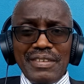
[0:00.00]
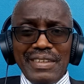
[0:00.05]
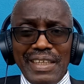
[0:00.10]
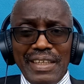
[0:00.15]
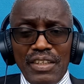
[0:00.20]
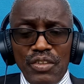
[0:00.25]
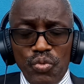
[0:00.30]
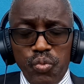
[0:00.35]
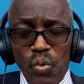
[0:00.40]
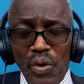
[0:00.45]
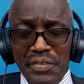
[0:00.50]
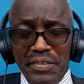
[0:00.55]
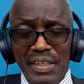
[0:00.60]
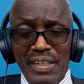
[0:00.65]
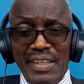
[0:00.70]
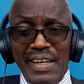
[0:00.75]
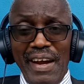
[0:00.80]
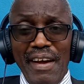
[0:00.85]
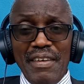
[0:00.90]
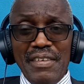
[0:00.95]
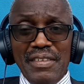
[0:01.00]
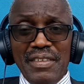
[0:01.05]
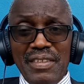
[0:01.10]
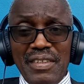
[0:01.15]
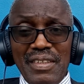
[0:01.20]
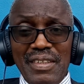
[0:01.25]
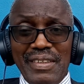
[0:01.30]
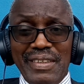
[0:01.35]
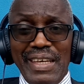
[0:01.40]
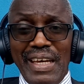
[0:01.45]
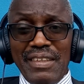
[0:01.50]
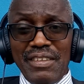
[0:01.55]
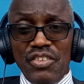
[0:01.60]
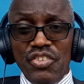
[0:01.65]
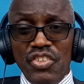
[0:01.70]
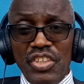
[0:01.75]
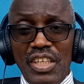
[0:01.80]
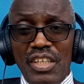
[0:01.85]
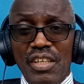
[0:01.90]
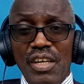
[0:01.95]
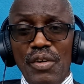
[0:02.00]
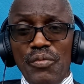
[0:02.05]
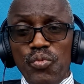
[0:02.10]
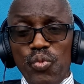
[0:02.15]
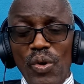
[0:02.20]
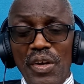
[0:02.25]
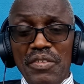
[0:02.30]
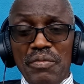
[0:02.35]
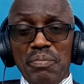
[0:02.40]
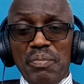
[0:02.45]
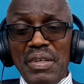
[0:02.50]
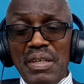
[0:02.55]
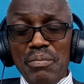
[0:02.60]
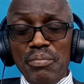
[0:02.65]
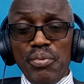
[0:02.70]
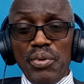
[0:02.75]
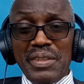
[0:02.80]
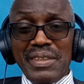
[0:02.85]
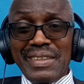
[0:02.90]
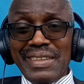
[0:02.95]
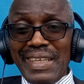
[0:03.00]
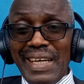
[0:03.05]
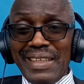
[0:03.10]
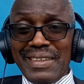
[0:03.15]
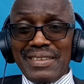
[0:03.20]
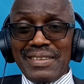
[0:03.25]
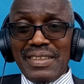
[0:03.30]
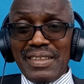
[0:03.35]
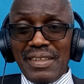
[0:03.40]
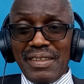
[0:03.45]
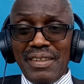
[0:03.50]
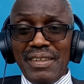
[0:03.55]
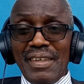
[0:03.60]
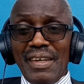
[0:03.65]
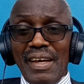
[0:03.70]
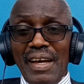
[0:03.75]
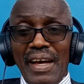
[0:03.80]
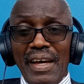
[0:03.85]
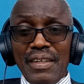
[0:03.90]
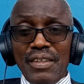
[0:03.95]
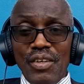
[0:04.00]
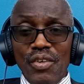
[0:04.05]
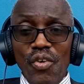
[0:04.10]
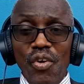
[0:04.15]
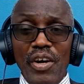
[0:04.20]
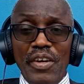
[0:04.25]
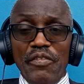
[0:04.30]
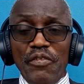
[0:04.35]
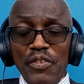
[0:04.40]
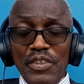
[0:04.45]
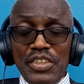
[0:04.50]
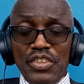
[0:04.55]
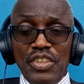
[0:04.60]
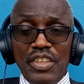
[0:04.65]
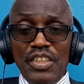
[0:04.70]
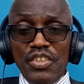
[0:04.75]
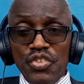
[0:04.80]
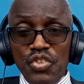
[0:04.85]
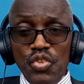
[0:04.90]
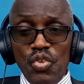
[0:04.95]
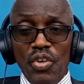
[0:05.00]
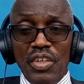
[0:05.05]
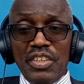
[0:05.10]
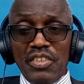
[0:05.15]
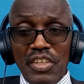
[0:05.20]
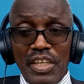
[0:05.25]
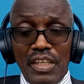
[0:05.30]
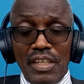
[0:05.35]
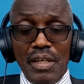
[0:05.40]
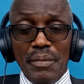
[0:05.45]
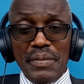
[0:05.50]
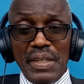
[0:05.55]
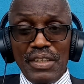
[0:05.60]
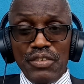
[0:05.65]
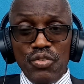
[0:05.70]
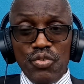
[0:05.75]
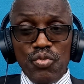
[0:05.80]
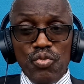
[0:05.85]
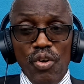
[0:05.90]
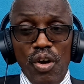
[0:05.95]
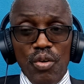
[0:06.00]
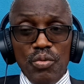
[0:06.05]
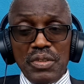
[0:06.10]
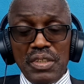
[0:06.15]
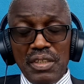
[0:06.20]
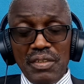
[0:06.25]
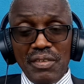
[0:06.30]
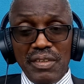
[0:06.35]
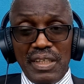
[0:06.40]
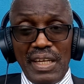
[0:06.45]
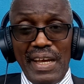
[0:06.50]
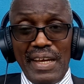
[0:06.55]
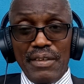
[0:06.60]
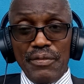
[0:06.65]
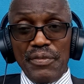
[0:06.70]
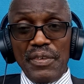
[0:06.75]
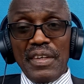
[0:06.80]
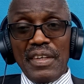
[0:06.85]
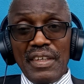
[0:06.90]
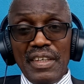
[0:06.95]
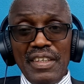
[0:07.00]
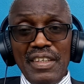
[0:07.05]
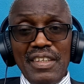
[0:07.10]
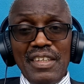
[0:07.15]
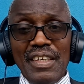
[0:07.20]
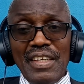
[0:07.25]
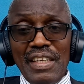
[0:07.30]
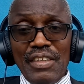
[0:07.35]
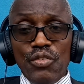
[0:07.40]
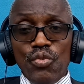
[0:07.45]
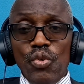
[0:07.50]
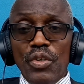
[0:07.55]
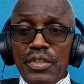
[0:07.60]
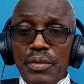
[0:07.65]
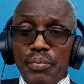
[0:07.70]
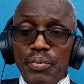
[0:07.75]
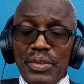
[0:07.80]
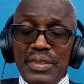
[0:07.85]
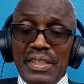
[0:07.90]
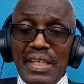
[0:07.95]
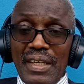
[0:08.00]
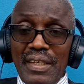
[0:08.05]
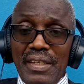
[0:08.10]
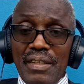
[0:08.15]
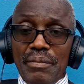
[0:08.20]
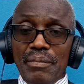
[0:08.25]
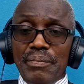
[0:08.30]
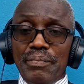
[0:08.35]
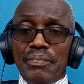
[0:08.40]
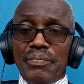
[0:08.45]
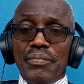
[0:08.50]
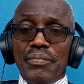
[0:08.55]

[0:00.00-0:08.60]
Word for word: It was a guarantee that Jacob was being protected, and God virtually showed Jacob that throughout his life, he is going to protect him.